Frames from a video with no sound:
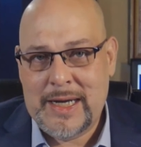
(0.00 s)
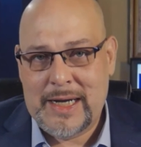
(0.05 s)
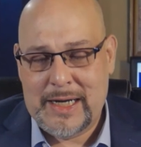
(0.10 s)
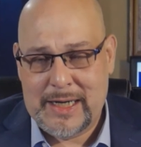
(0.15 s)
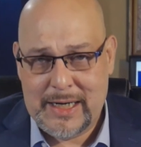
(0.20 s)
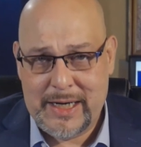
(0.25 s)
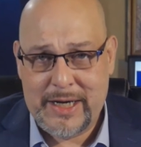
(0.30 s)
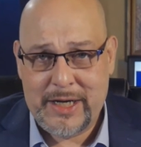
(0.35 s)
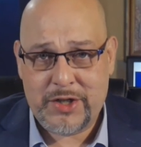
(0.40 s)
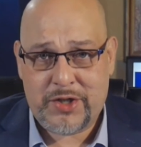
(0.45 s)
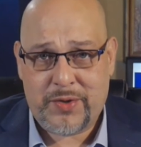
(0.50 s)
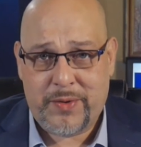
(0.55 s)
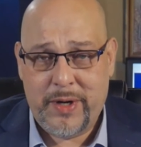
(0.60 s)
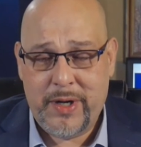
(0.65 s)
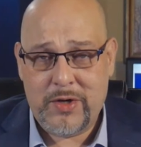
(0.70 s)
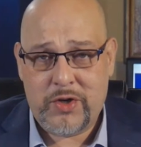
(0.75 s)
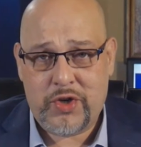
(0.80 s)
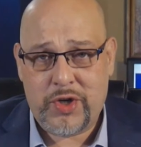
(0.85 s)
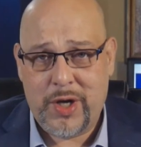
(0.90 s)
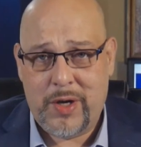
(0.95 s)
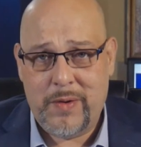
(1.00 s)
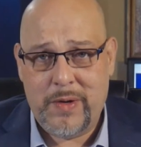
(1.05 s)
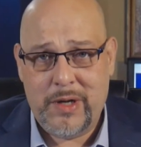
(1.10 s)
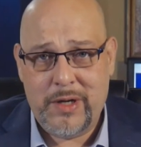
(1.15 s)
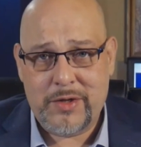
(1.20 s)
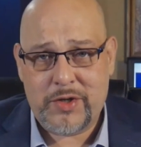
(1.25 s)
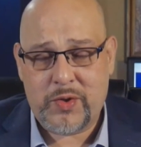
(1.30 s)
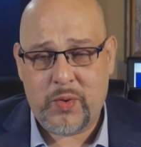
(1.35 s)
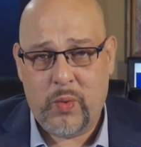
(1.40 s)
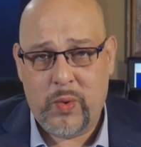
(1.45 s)
Uh, history has shown
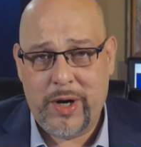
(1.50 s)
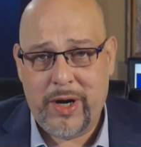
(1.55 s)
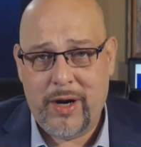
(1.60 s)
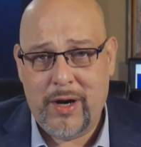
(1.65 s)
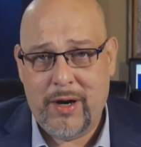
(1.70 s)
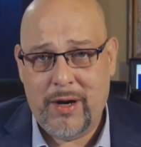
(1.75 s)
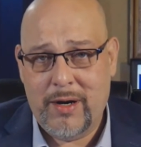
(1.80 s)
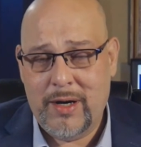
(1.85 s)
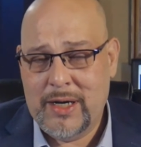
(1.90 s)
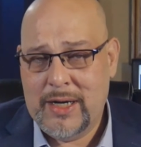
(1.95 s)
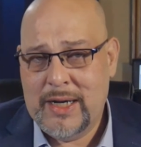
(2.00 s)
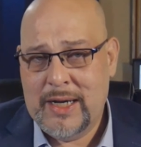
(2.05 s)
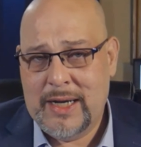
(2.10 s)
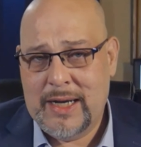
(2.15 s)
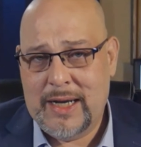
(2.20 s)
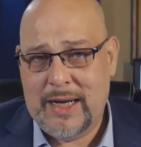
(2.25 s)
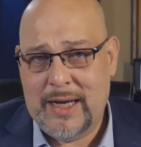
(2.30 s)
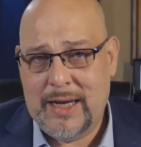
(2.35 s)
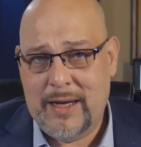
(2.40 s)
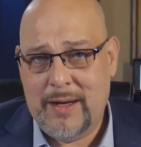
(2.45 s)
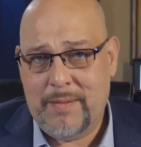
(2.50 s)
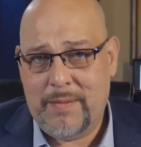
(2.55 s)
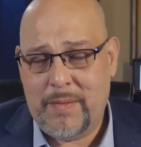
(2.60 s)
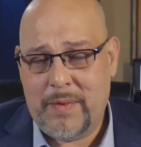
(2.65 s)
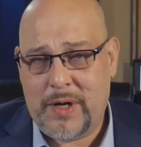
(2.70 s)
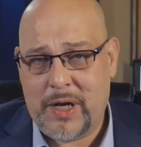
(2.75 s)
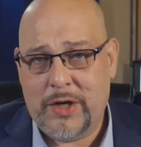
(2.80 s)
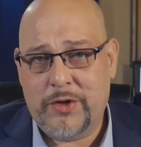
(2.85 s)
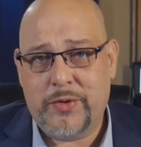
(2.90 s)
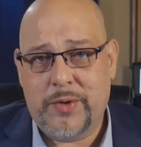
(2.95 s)
us where uh,
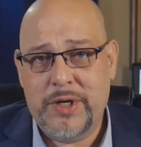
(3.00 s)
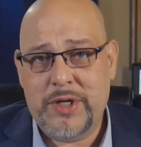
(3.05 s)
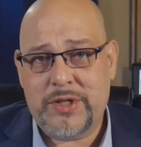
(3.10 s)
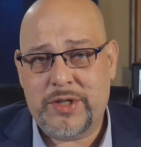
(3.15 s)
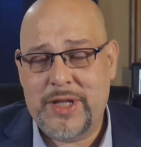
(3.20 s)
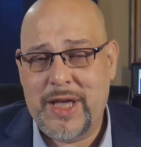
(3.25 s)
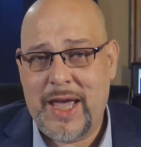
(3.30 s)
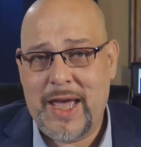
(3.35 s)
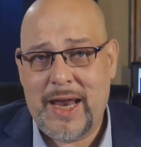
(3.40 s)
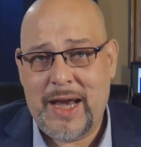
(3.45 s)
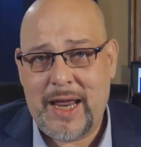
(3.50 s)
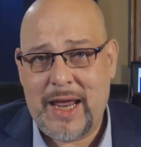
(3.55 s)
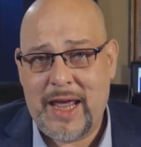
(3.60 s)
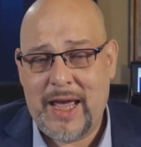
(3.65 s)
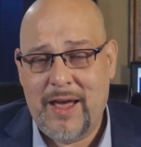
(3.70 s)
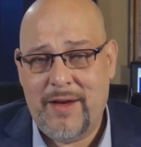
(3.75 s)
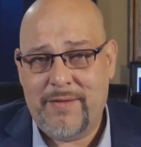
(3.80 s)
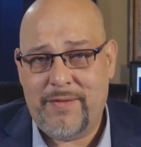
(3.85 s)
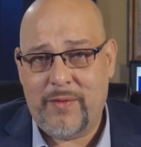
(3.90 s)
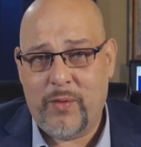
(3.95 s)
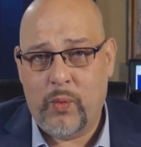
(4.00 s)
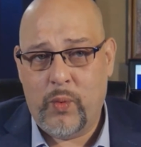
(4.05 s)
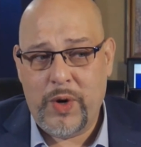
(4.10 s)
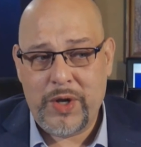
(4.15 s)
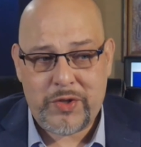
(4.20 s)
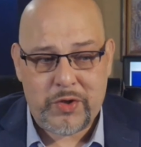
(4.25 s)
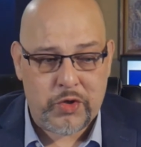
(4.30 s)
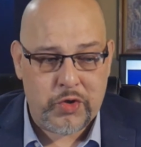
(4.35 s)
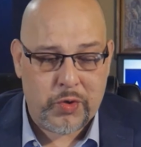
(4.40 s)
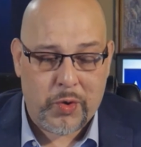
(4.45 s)
countries that have
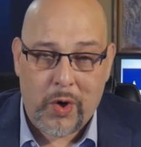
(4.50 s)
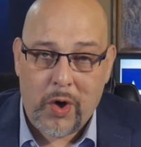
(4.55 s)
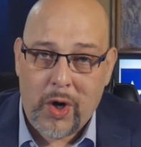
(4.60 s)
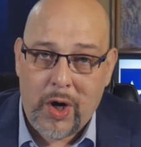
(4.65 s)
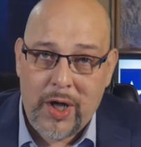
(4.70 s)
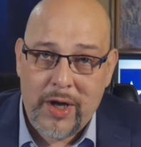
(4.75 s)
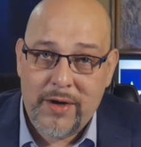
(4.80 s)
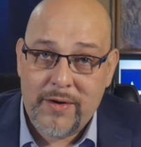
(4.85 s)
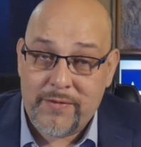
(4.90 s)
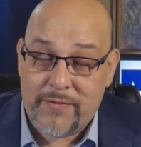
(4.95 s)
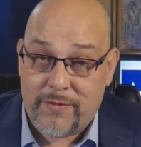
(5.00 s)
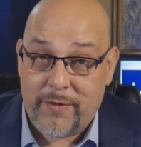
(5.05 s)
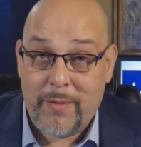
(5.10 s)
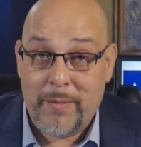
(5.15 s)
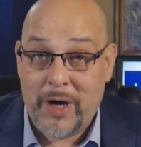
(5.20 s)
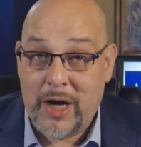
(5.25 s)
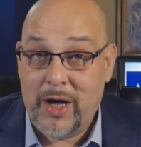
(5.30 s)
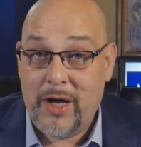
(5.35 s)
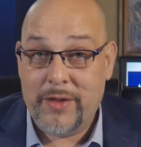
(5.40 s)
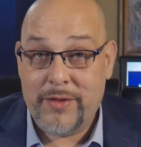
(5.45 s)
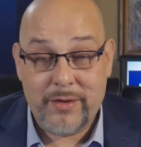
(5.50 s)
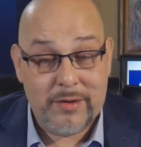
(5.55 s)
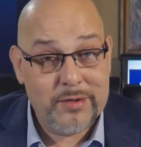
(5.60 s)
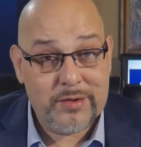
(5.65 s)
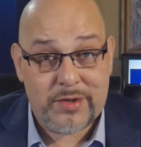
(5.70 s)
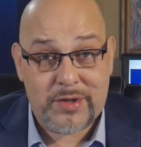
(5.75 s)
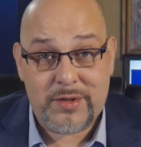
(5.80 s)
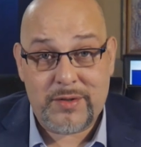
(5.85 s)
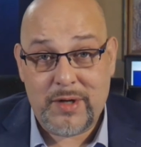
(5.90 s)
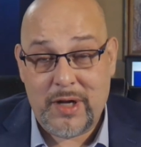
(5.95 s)
withdrawn from
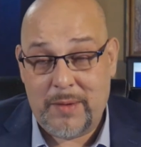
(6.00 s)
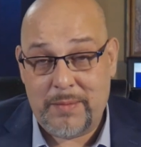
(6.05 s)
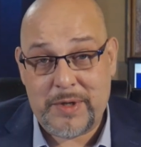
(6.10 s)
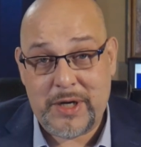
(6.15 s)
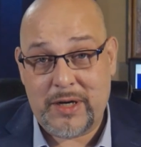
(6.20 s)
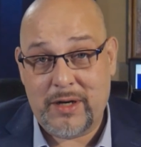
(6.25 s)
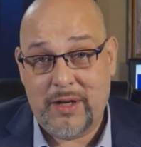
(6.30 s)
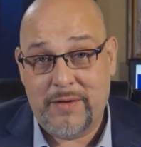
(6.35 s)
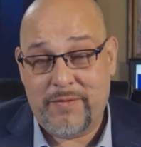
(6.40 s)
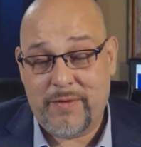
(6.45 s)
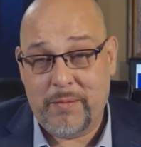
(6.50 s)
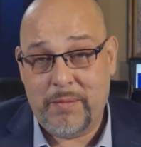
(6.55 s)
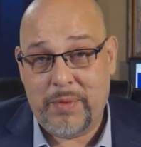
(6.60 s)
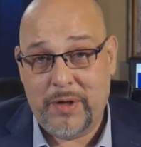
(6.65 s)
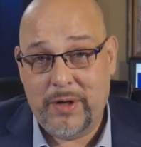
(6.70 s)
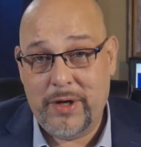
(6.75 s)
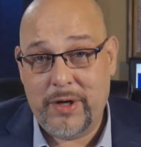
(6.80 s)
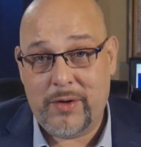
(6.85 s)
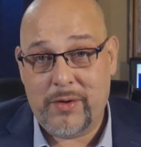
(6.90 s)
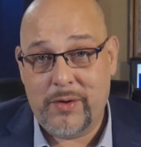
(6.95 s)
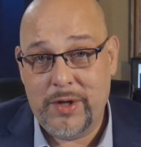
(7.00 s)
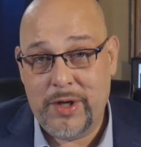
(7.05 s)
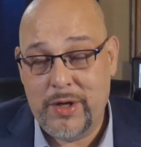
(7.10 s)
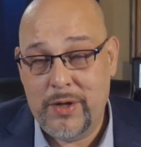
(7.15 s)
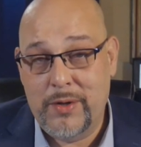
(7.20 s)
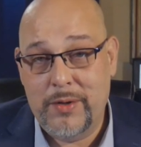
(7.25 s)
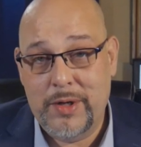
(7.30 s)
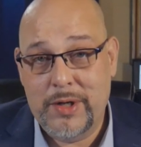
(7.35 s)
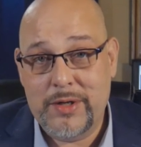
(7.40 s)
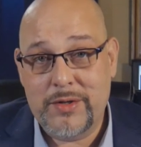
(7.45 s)
others, uh, particularly from political
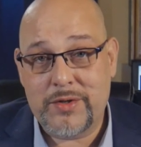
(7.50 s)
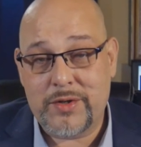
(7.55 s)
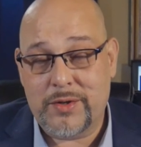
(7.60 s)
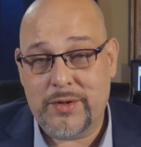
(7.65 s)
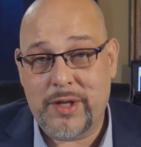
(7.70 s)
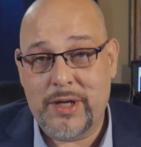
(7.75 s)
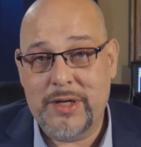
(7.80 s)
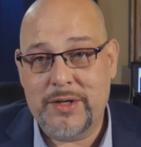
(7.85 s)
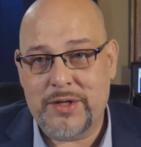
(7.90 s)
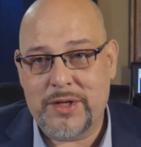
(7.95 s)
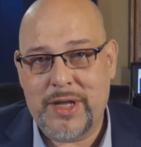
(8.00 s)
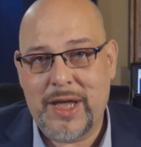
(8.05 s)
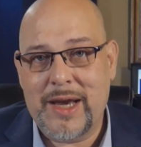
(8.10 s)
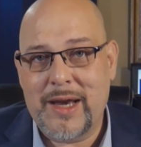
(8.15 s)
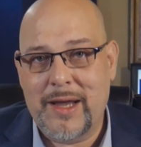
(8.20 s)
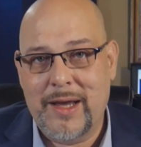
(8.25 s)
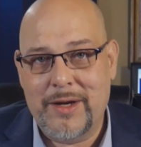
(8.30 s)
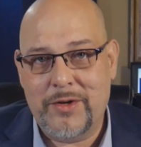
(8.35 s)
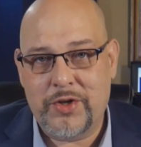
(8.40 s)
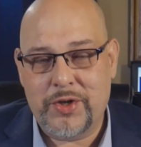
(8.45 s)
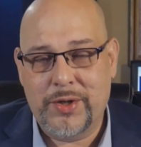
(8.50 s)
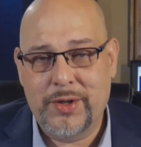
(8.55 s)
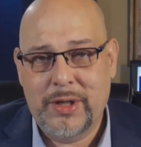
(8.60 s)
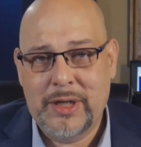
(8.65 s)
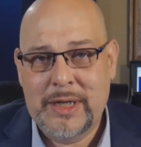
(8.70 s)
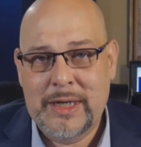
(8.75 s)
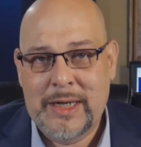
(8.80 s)
unions or things of that nature,